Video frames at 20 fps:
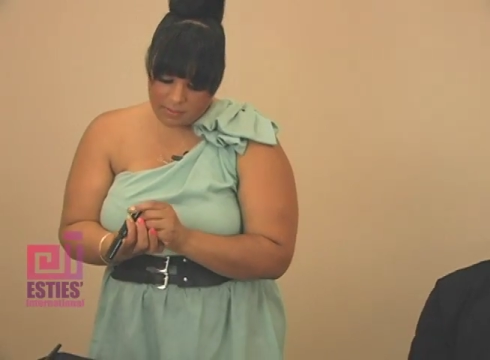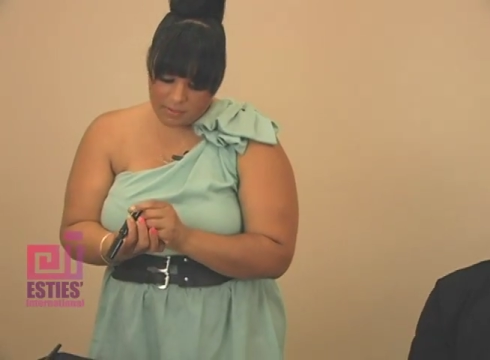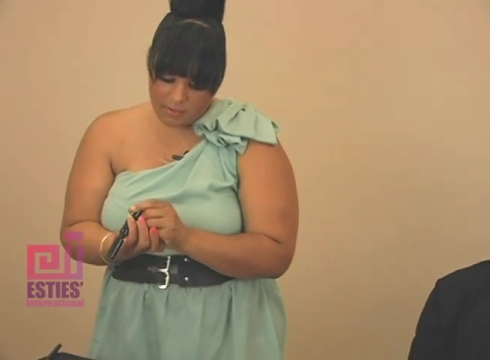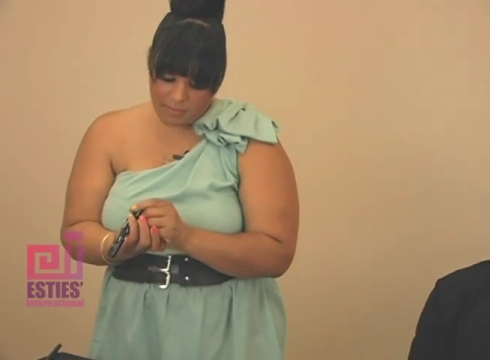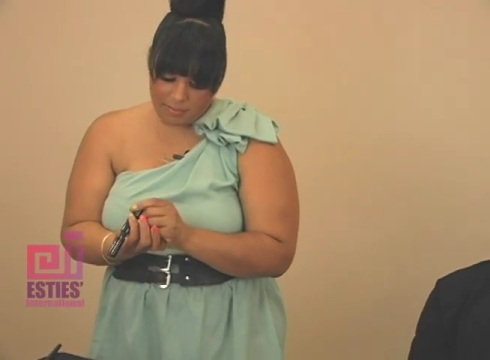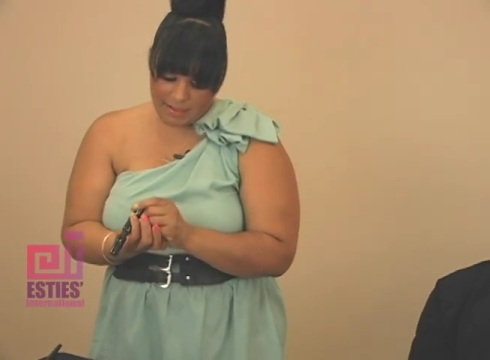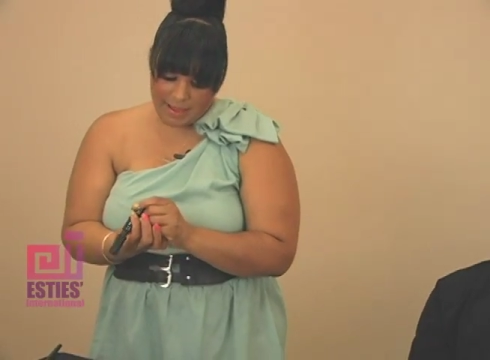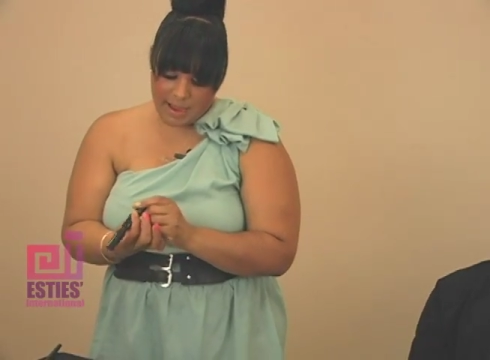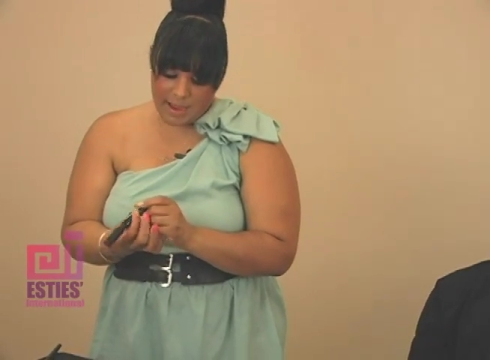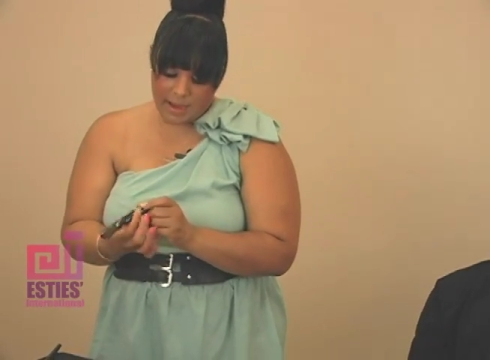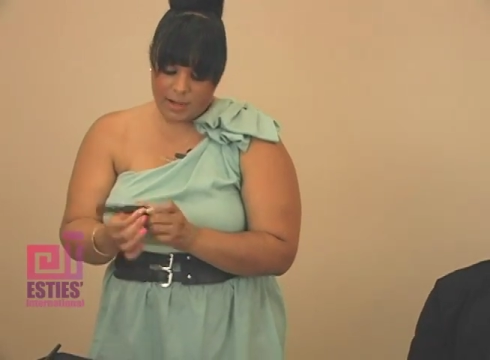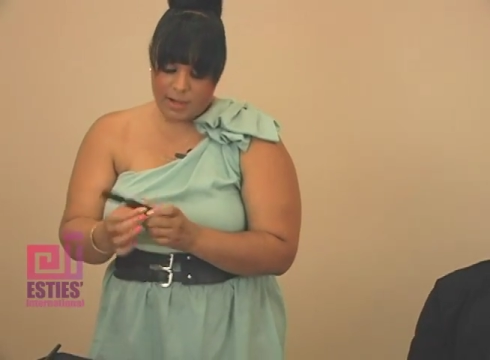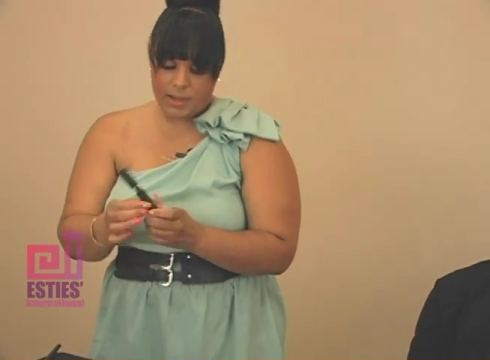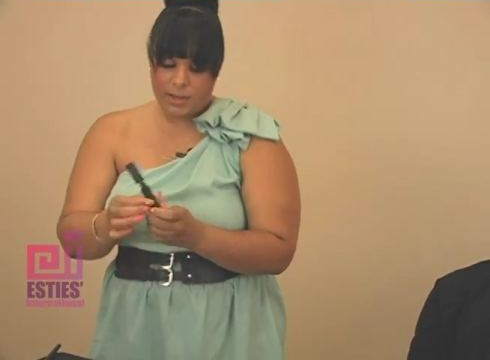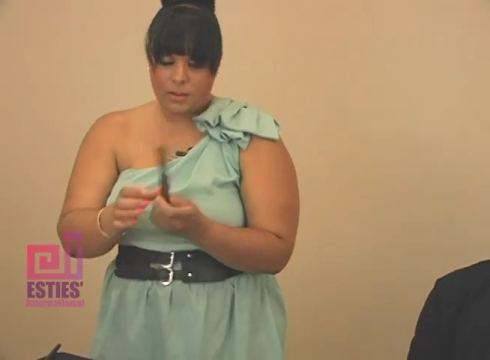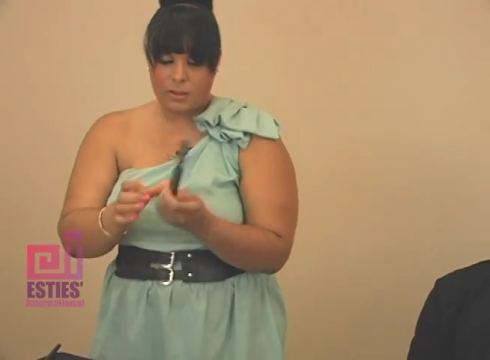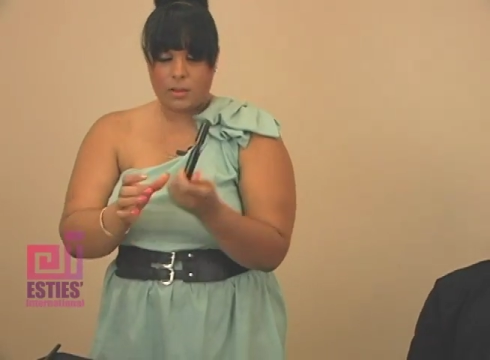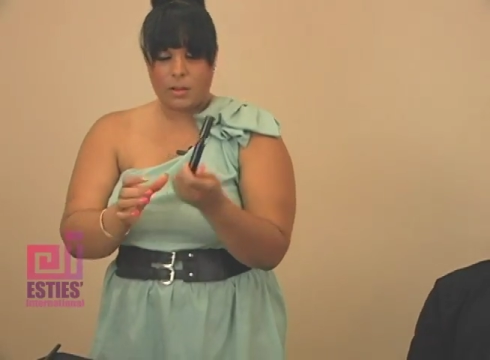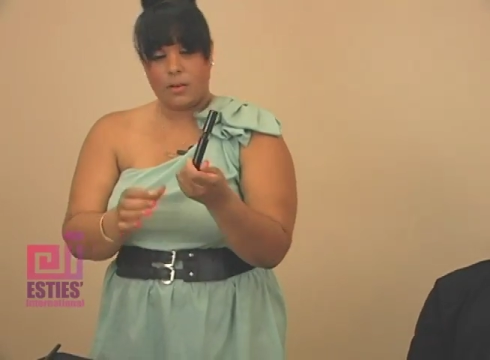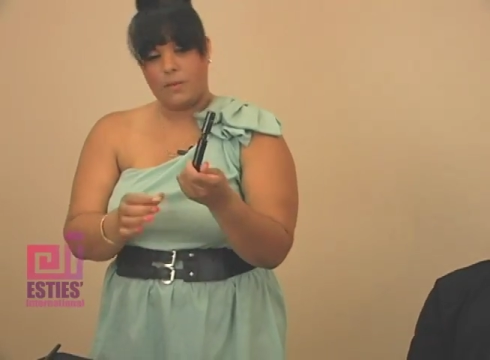the
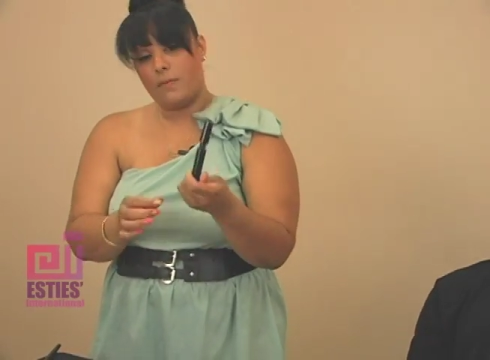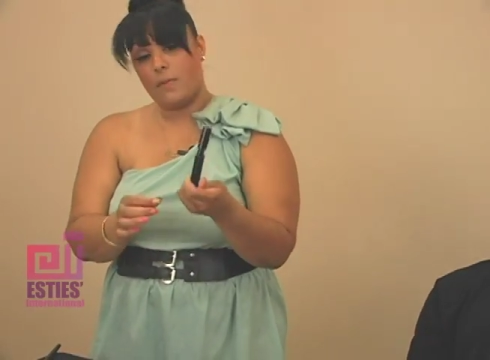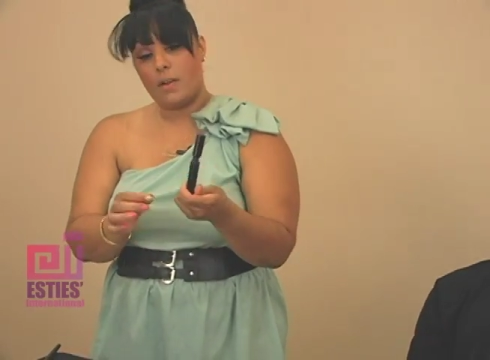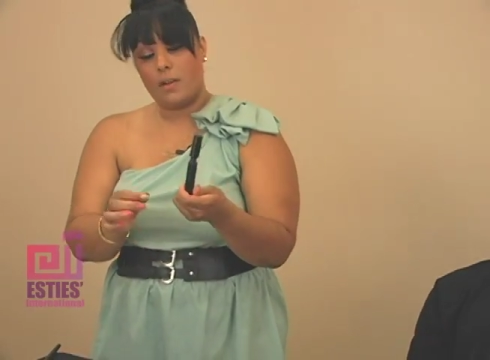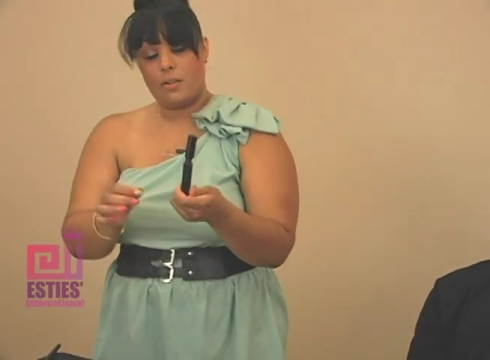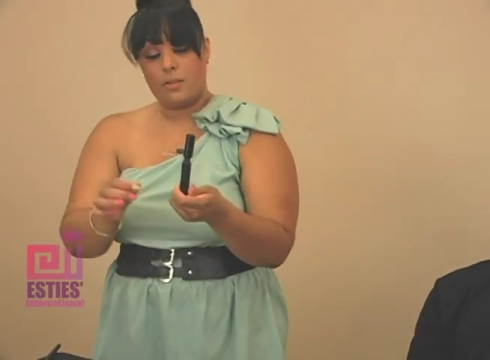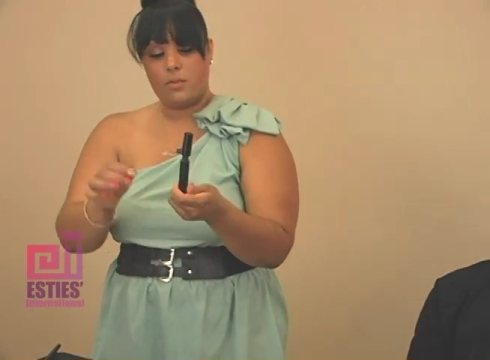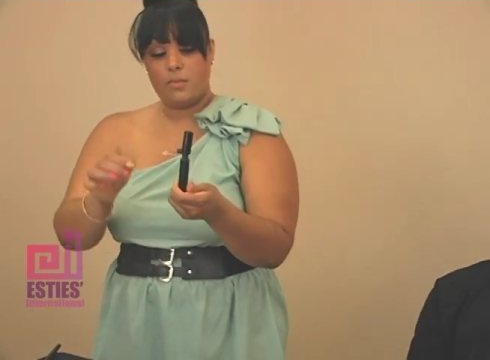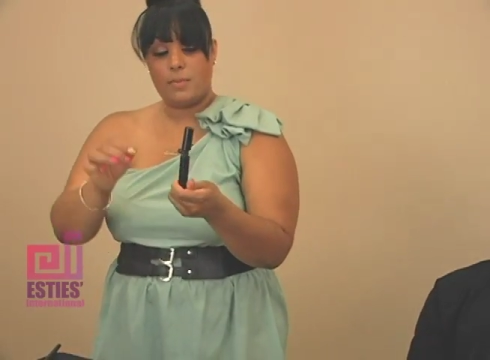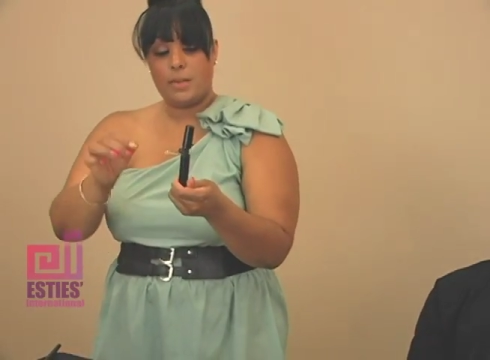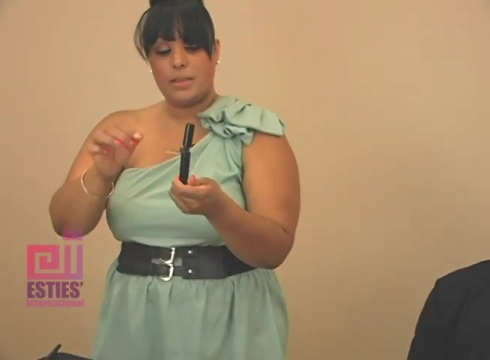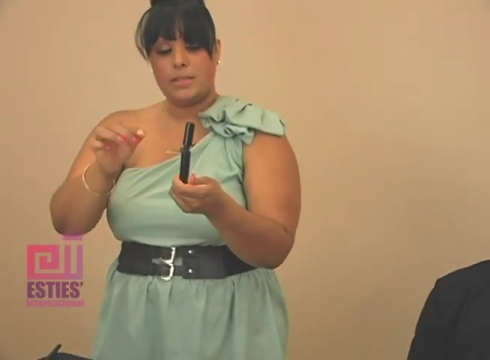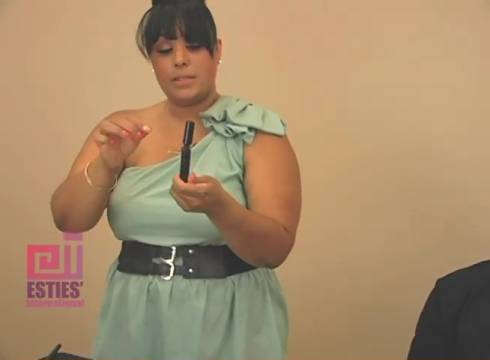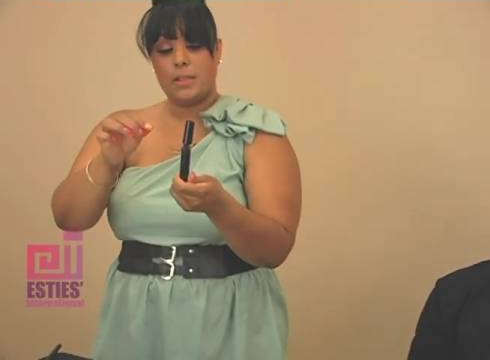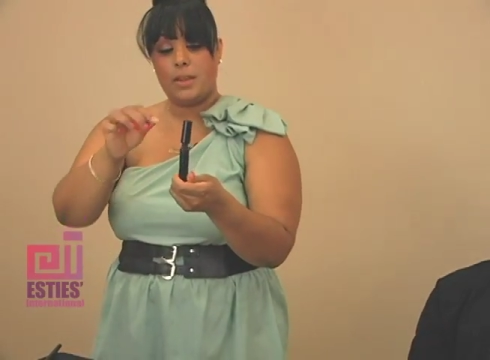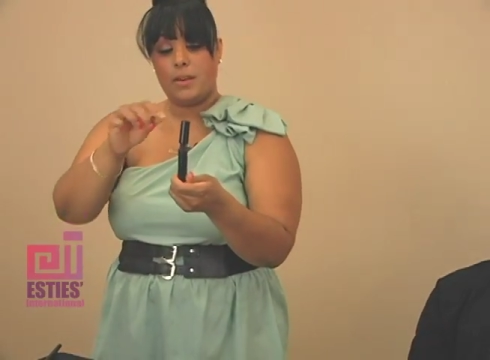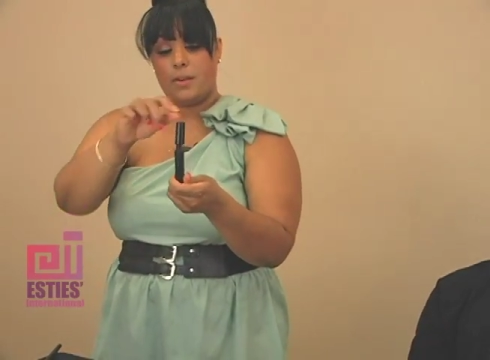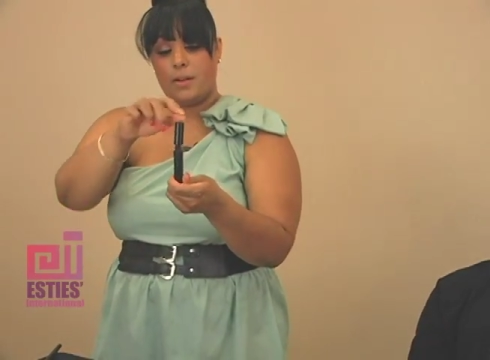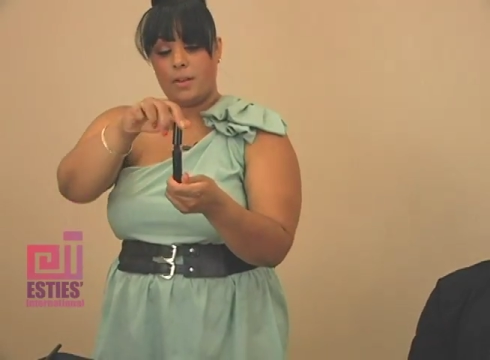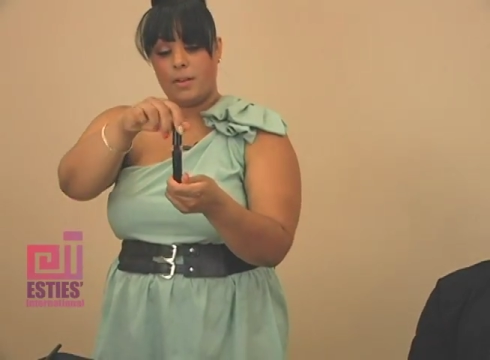black in our volume
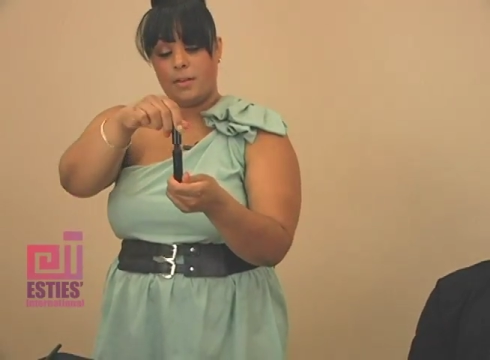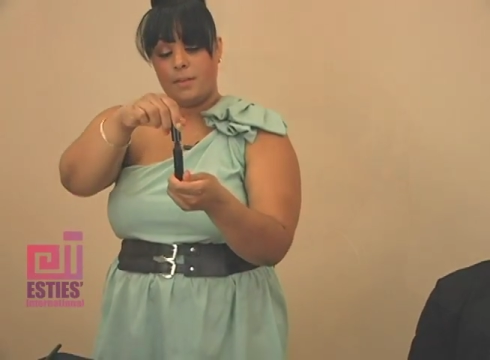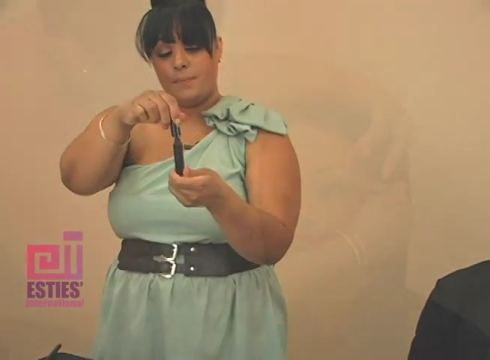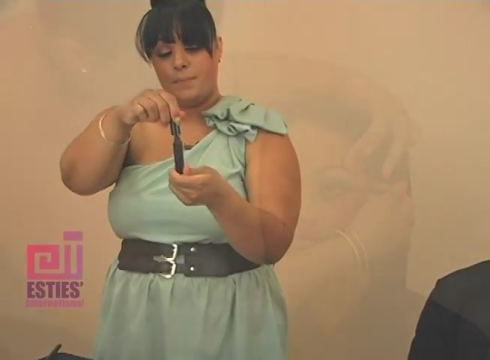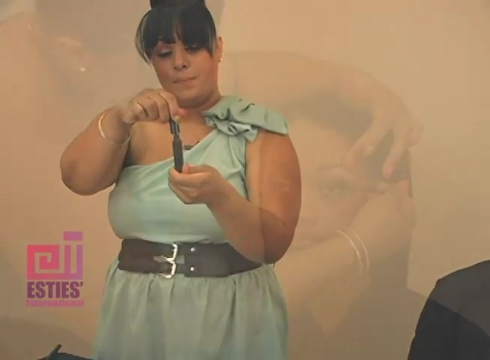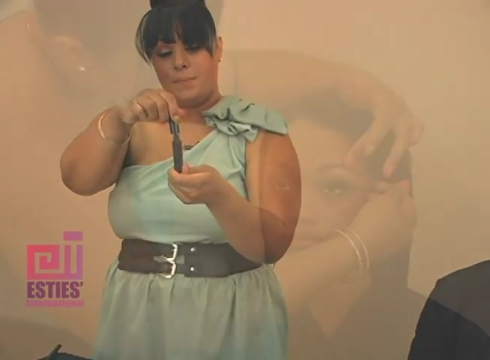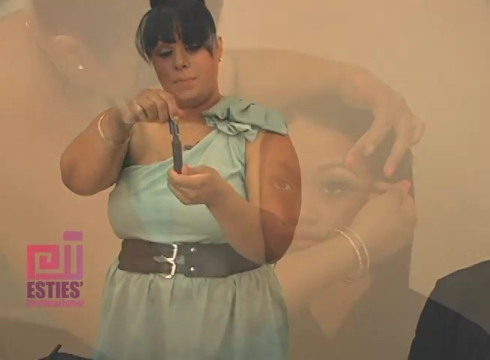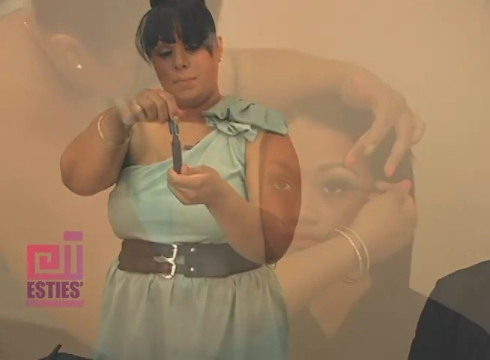mascara.